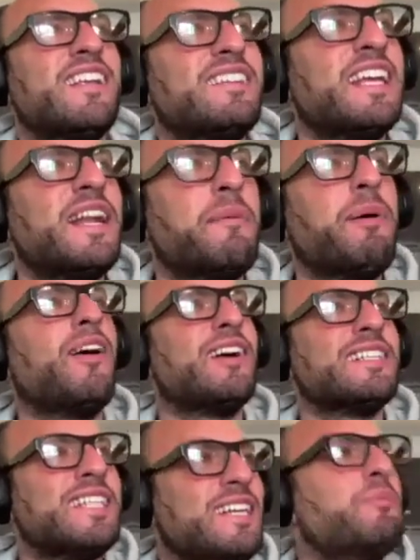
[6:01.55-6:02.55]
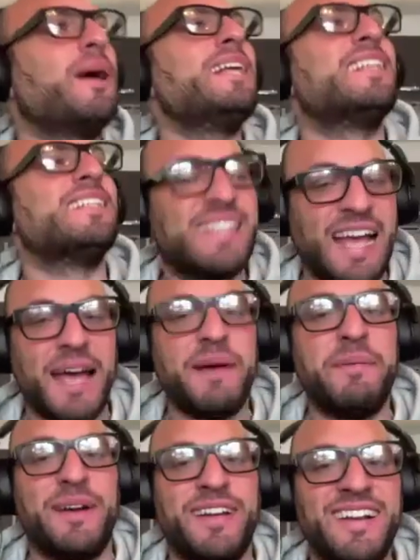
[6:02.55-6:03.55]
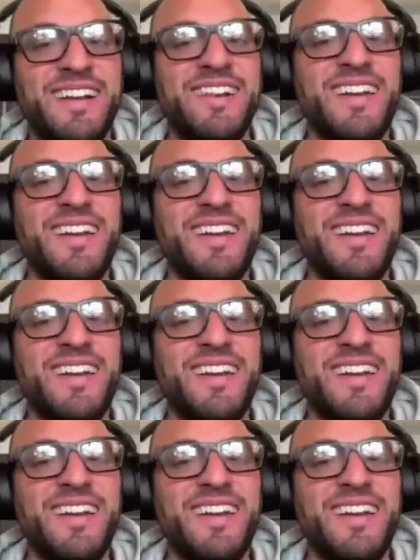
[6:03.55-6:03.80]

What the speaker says: dinner party waiting to happen.